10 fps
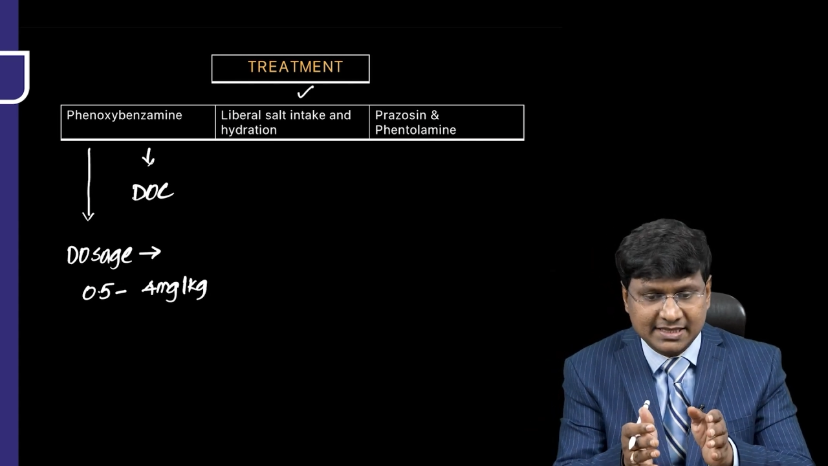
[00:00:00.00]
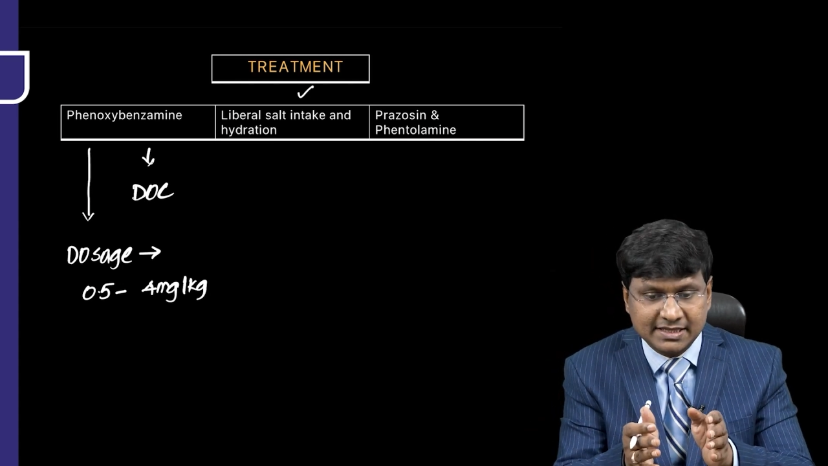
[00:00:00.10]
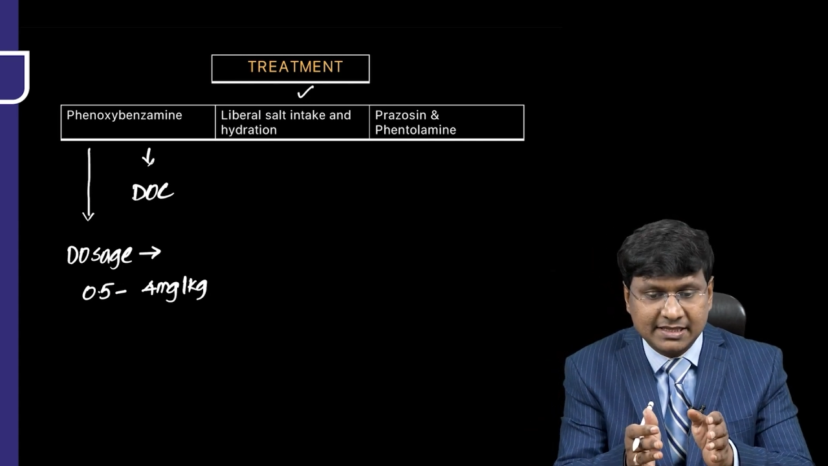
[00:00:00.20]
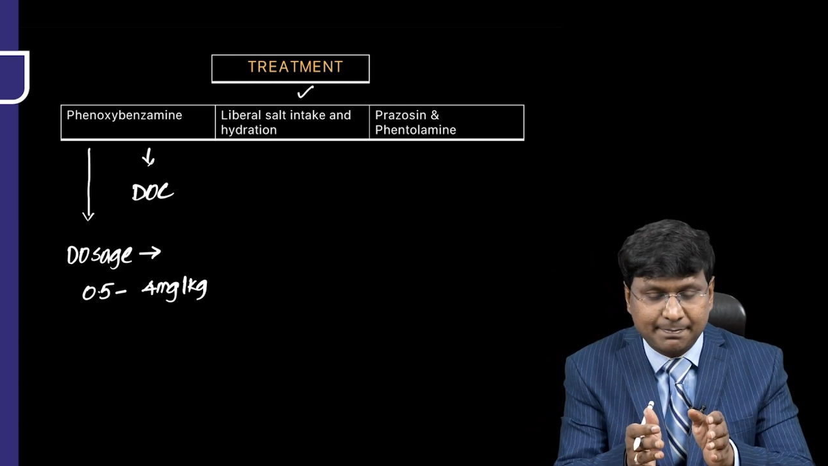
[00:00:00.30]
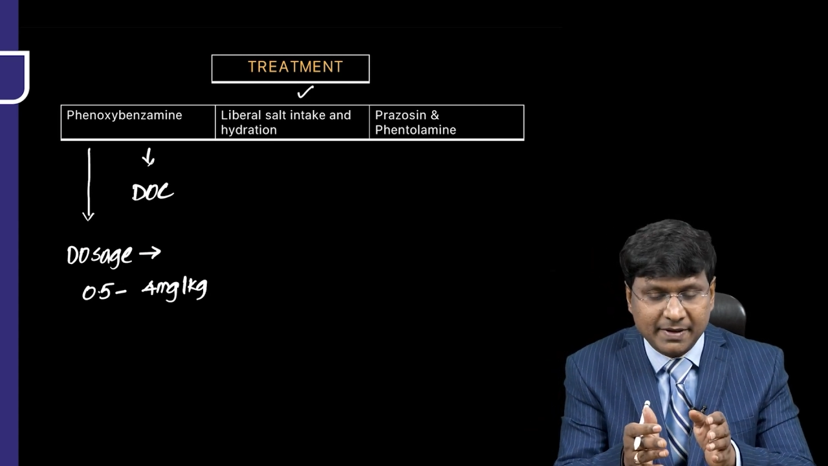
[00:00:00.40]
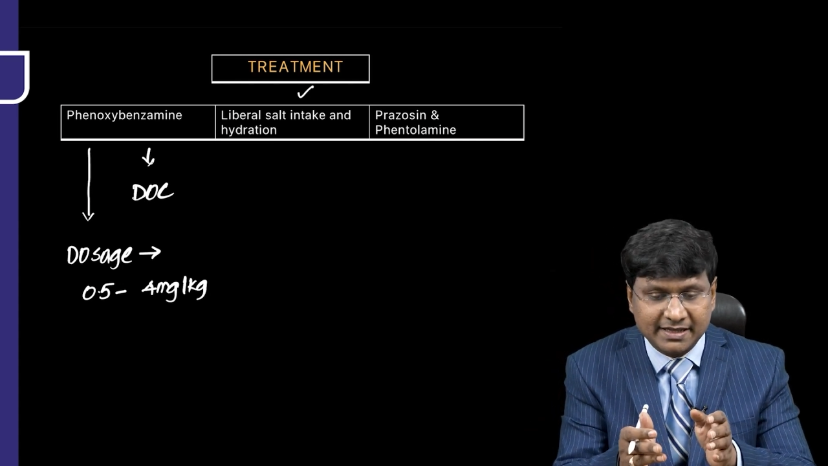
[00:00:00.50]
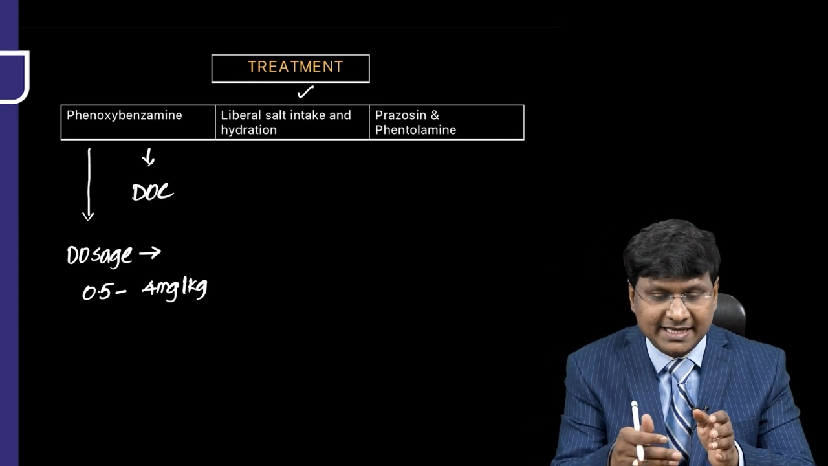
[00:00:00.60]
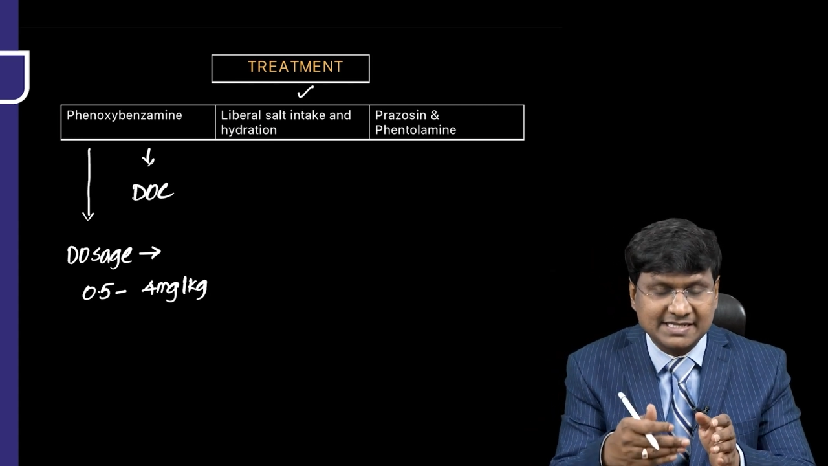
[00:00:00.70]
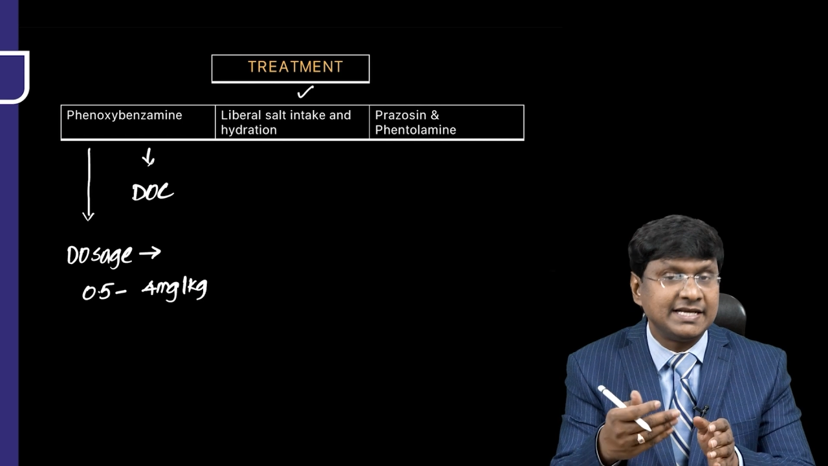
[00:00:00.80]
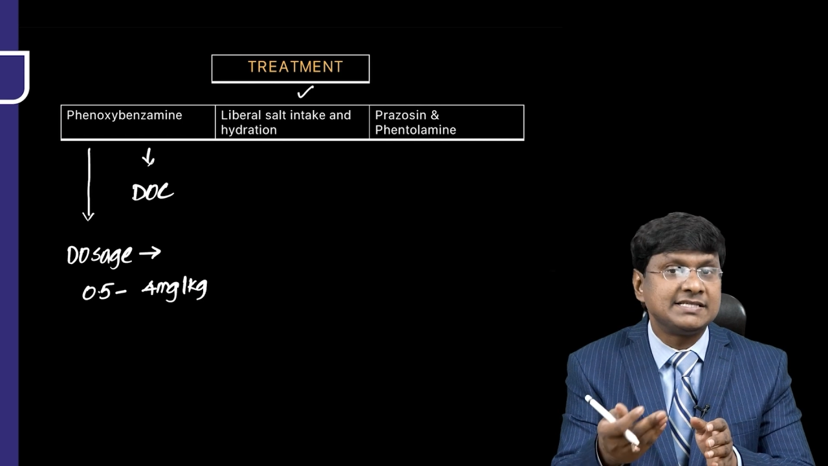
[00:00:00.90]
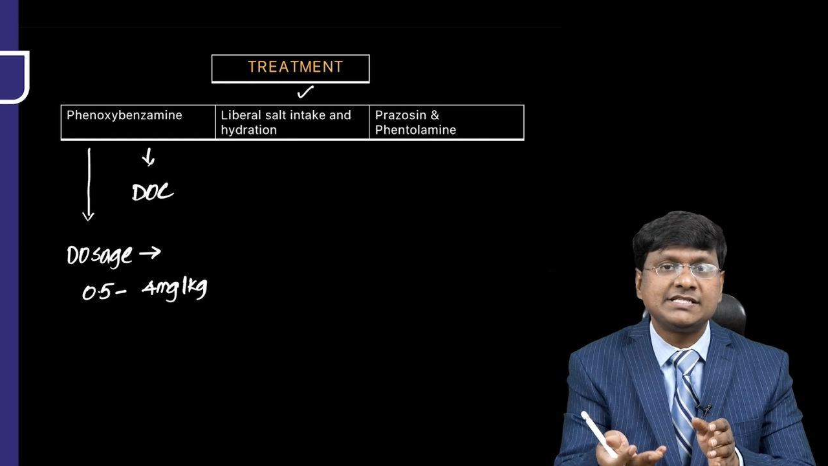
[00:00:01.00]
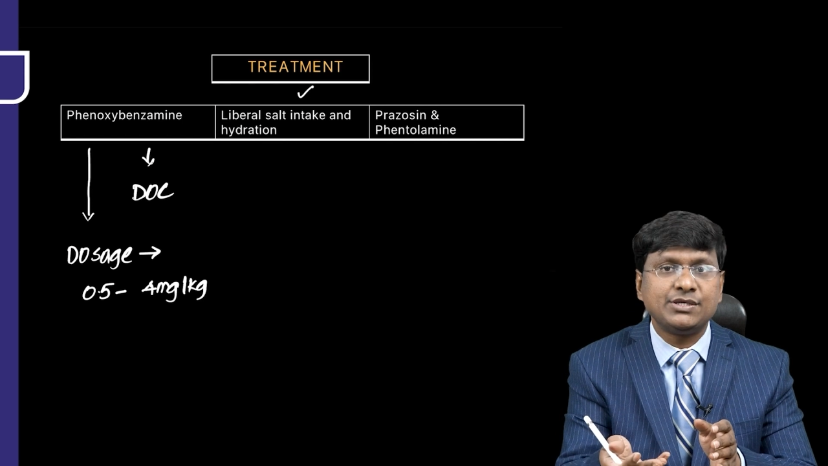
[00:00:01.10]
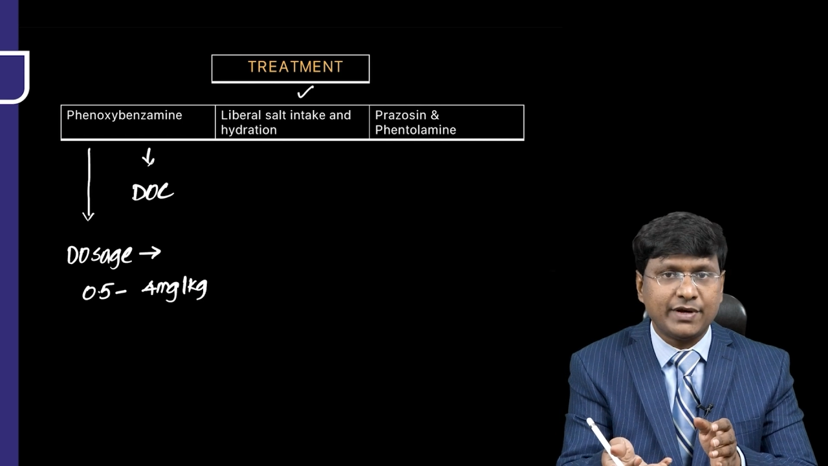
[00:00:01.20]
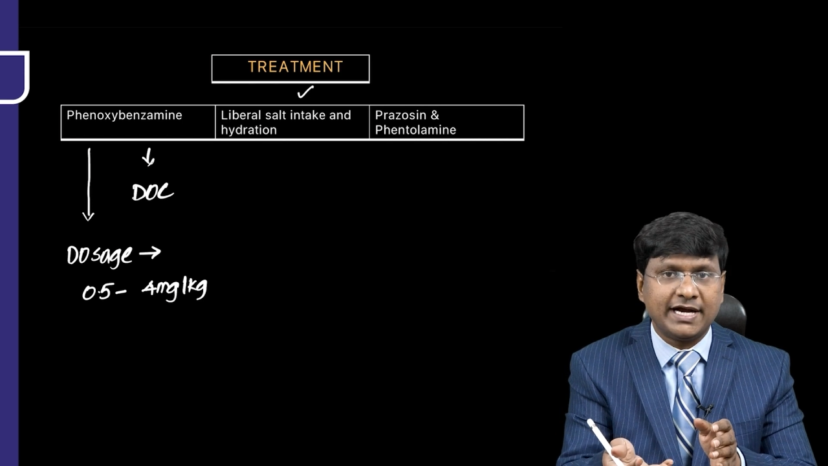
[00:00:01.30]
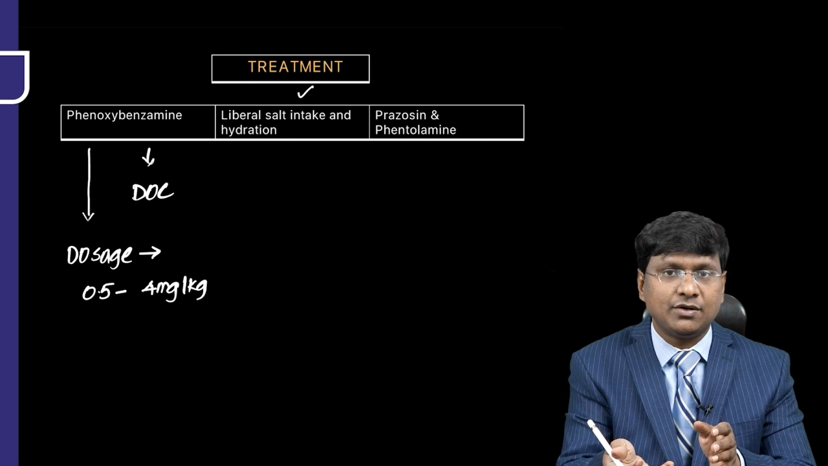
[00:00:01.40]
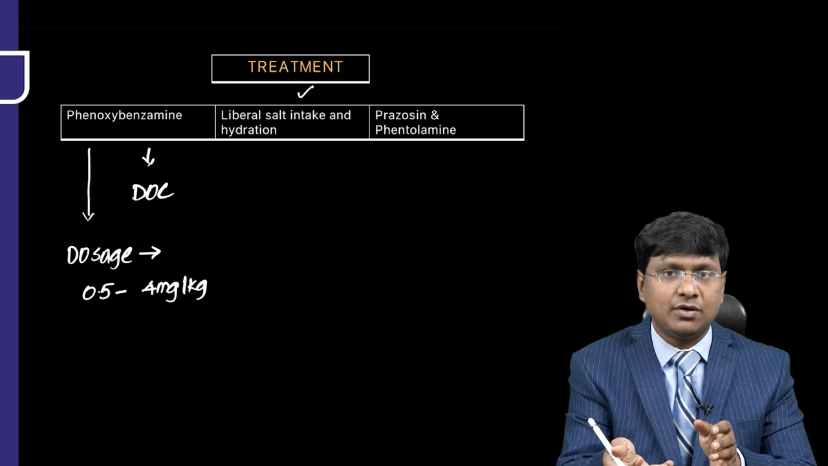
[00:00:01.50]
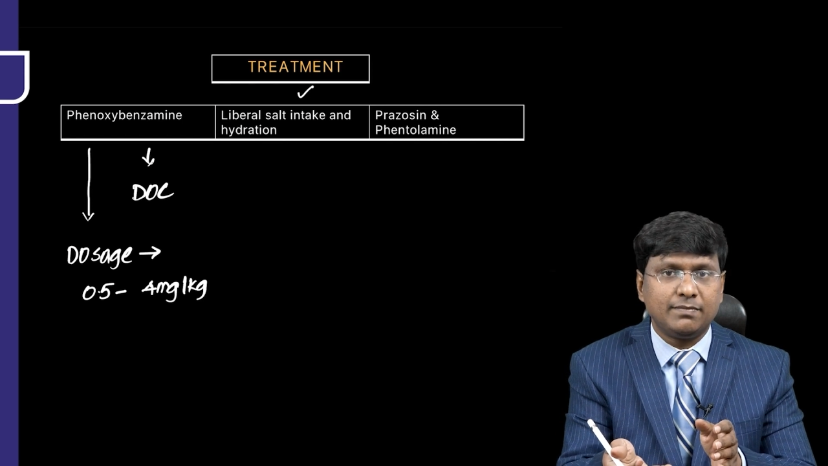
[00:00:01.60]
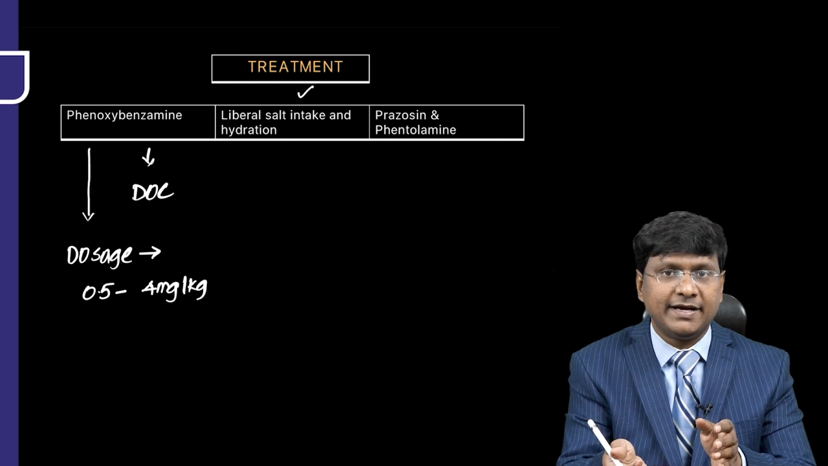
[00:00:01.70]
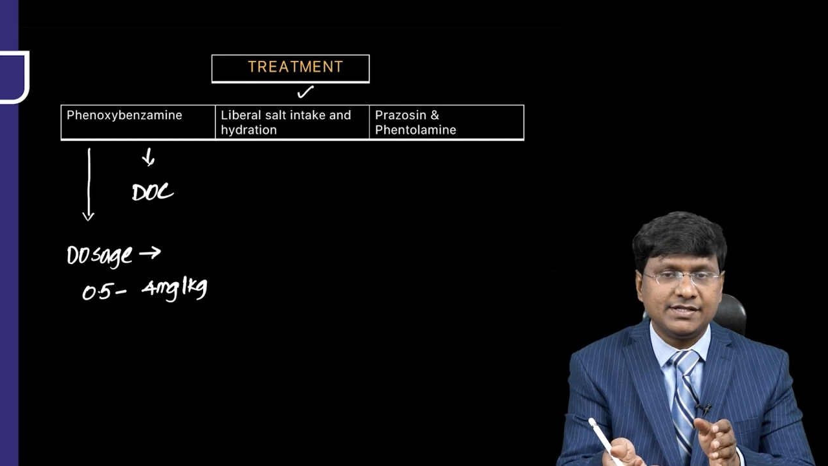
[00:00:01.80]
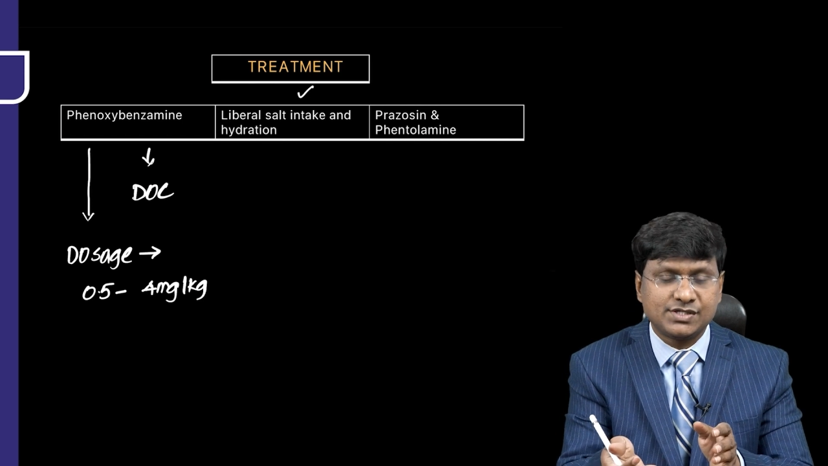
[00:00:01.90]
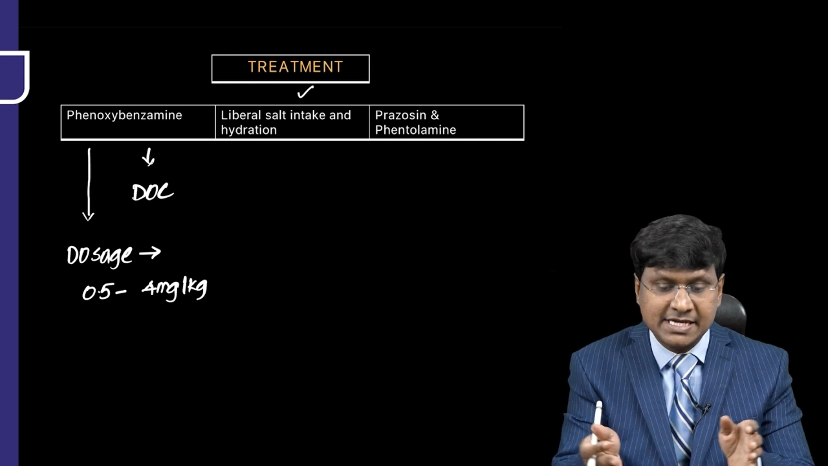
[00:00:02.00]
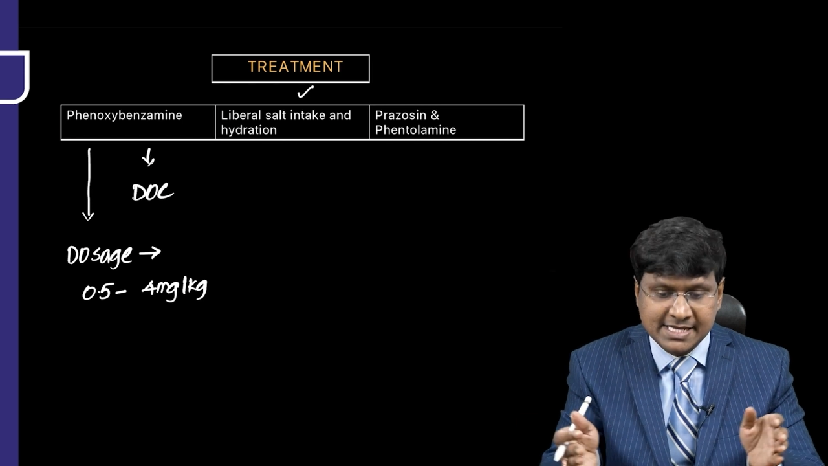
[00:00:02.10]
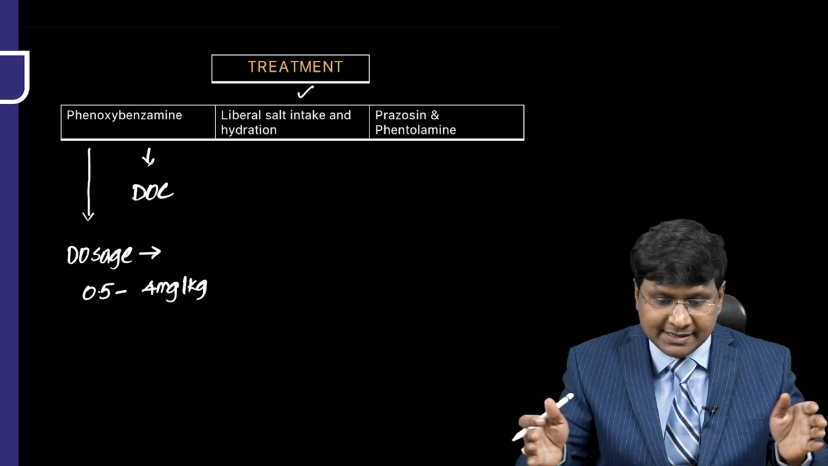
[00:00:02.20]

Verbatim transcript: there is excessive catecholamines.